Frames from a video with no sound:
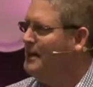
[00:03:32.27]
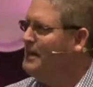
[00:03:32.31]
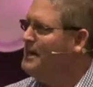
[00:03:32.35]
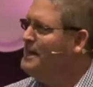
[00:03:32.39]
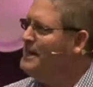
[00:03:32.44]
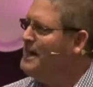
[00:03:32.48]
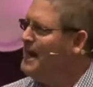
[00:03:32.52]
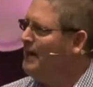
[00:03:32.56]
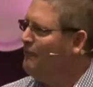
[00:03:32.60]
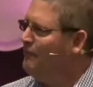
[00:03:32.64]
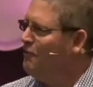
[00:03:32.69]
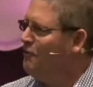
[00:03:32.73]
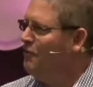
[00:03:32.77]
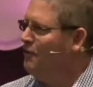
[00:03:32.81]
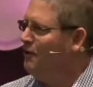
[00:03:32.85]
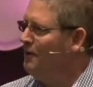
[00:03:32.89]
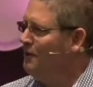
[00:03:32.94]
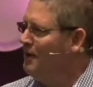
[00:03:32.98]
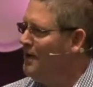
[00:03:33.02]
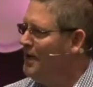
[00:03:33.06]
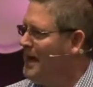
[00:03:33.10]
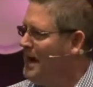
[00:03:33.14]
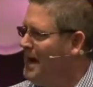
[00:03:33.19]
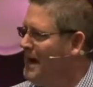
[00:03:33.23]

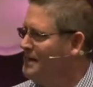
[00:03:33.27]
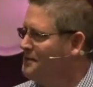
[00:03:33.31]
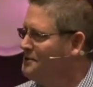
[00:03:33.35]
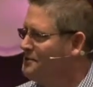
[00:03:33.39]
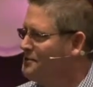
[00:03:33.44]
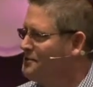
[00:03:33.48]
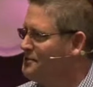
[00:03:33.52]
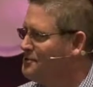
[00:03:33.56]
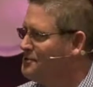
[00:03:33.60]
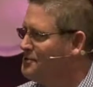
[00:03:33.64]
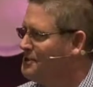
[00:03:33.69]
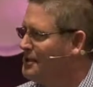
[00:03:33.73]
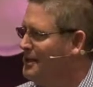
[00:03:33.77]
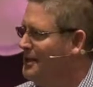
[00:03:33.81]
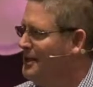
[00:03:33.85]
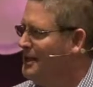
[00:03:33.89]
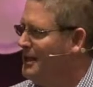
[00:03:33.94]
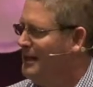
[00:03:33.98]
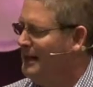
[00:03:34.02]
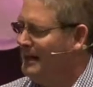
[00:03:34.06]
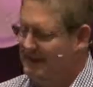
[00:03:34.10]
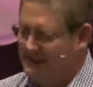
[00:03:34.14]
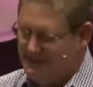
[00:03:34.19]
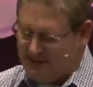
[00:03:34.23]
Nevertheless,
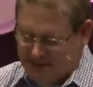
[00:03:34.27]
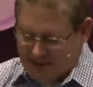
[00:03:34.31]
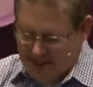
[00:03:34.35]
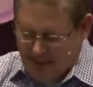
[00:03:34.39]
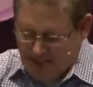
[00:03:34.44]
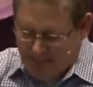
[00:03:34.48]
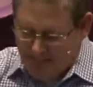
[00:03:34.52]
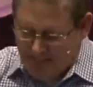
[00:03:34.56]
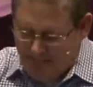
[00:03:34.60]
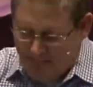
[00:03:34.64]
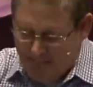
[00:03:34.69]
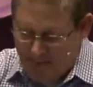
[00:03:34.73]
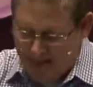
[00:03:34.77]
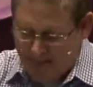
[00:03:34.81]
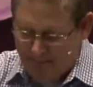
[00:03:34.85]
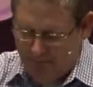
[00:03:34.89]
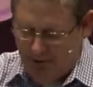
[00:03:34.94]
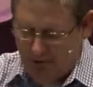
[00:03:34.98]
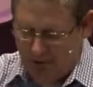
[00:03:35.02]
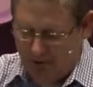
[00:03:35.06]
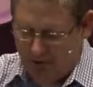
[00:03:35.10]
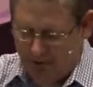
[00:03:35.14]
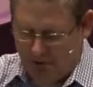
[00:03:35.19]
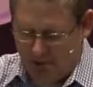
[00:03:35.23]
it's a
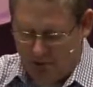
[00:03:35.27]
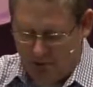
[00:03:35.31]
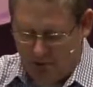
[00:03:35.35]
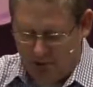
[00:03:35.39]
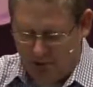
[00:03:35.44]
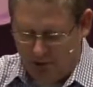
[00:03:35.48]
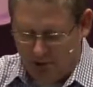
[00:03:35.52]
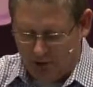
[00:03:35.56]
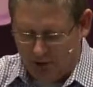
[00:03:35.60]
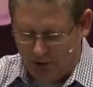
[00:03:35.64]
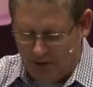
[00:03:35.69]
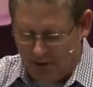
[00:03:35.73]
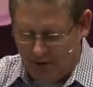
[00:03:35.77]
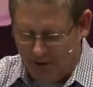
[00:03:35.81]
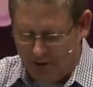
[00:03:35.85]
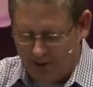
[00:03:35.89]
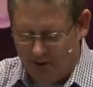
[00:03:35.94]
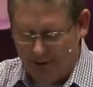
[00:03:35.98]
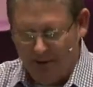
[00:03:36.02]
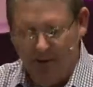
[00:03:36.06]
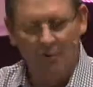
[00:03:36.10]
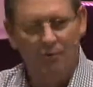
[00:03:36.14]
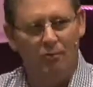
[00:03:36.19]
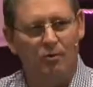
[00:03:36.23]
biblical
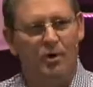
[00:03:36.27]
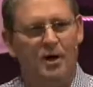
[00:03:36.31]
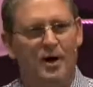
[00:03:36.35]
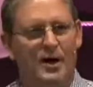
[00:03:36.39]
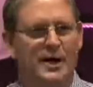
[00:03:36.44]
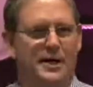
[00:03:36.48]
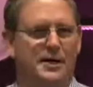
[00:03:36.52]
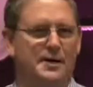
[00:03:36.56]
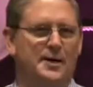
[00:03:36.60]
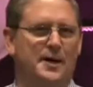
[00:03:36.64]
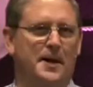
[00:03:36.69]
one.